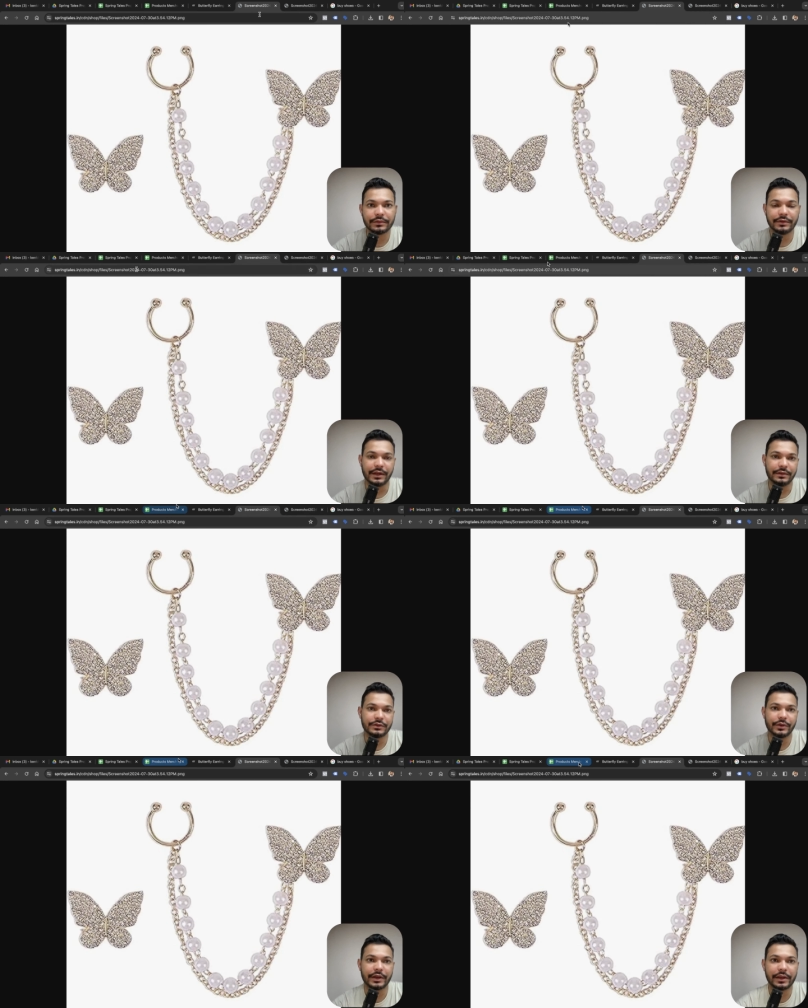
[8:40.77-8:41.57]
Yeah,
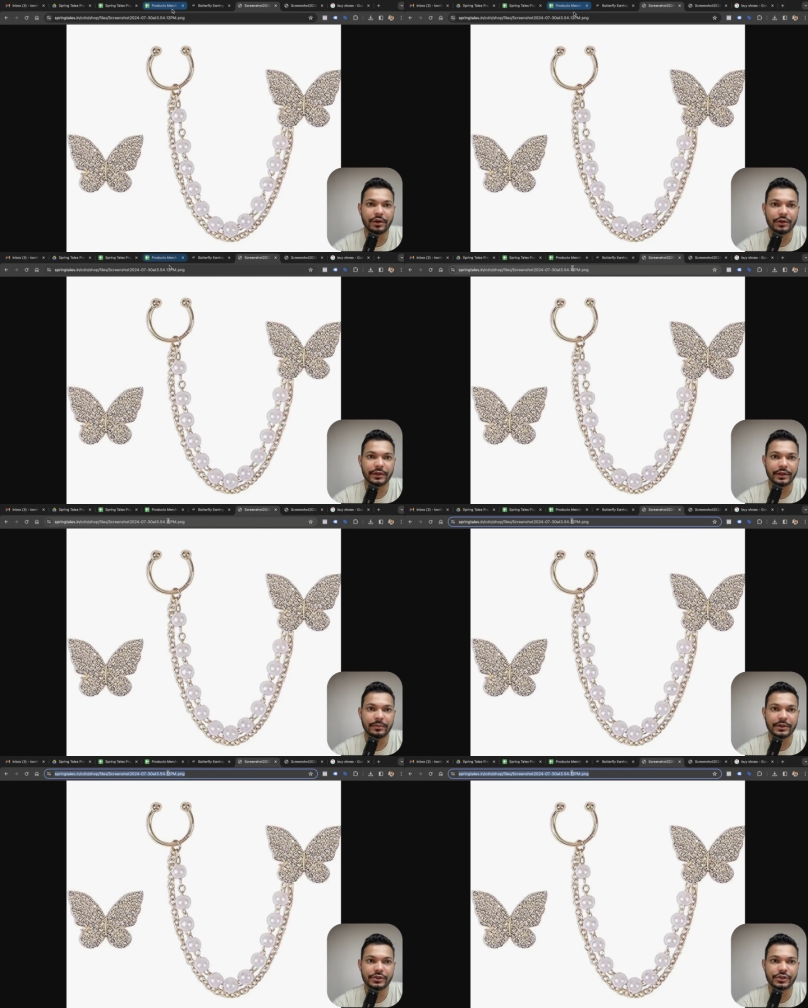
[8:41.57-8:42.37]
so here I got the
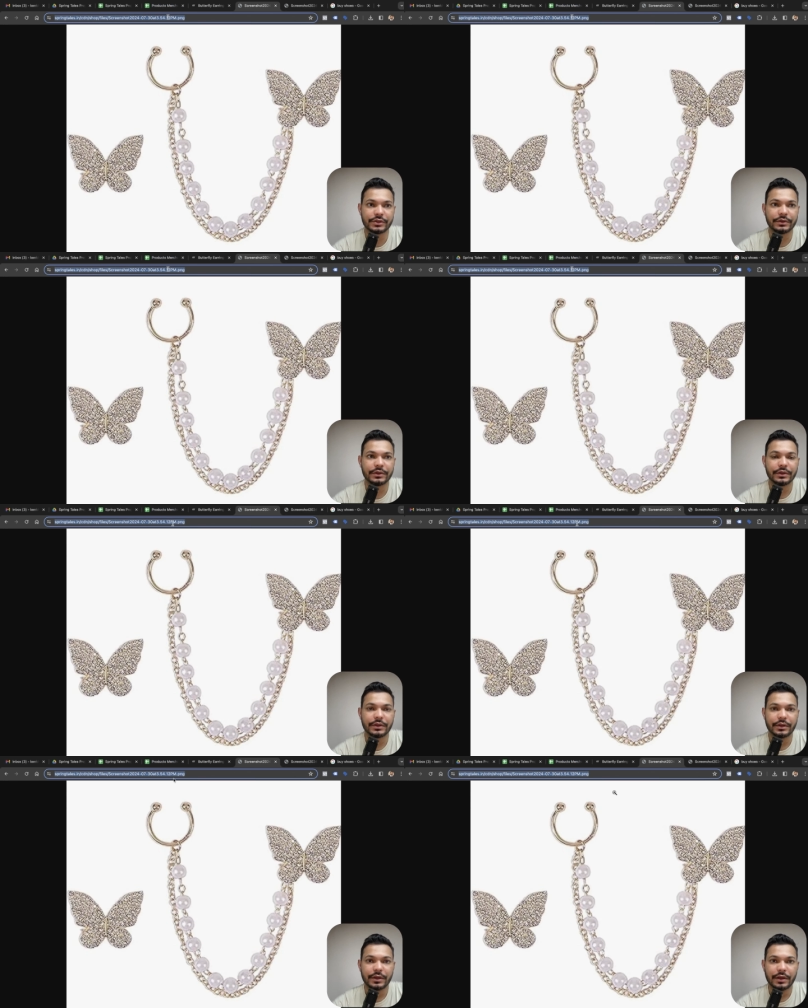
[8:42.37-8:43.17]
image.
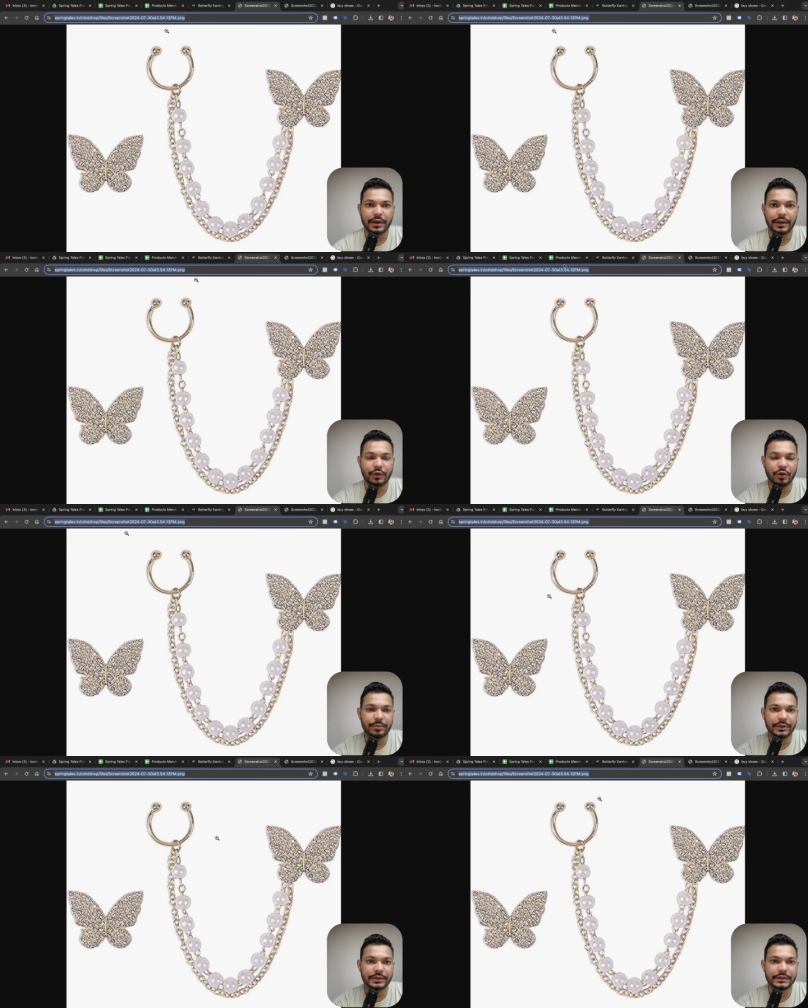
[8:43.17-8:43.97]
I
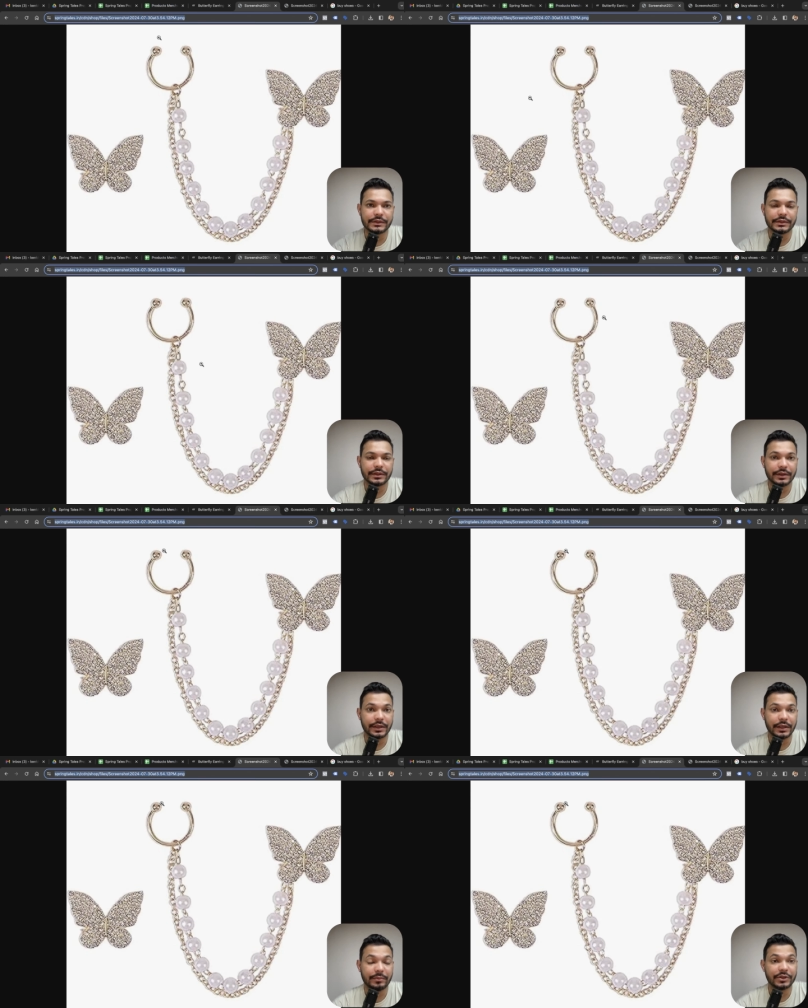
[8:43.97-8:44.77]
copy this
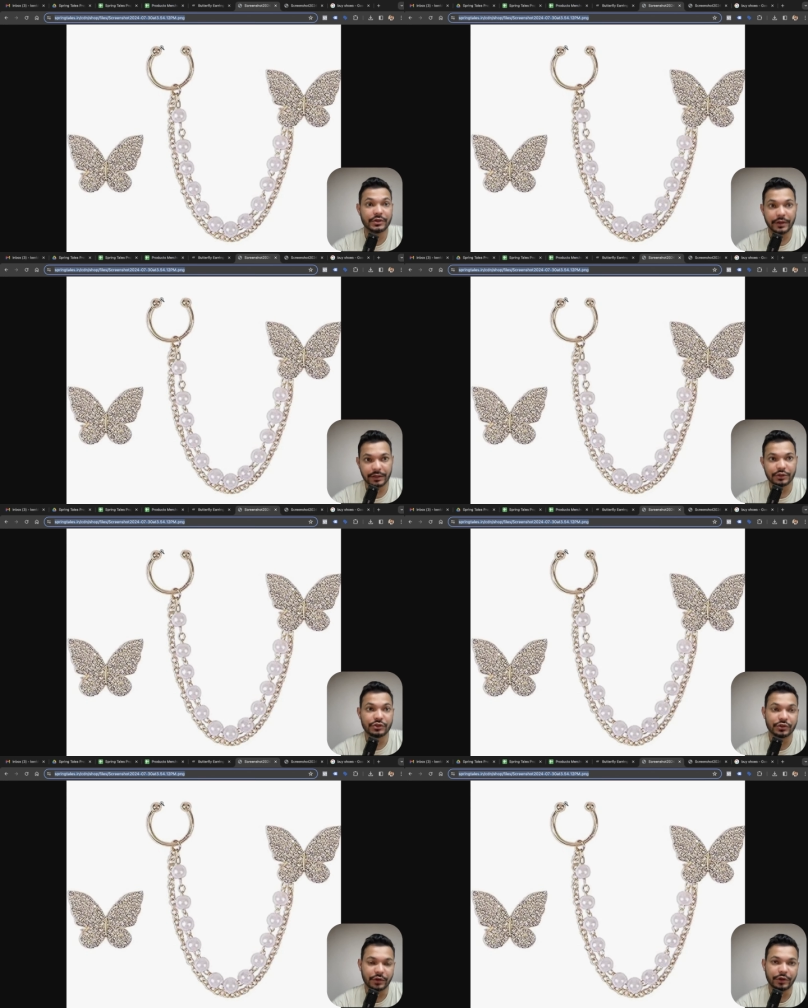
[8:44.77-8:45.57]
image link,
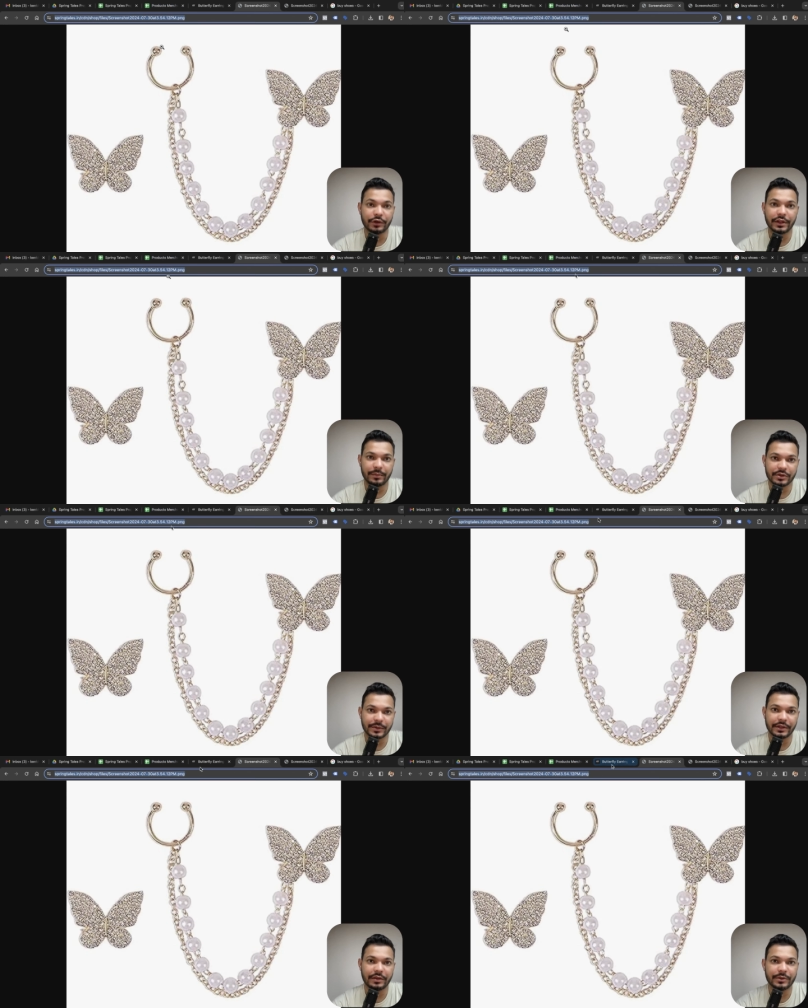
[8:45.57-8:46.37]
sorry, not the image, but the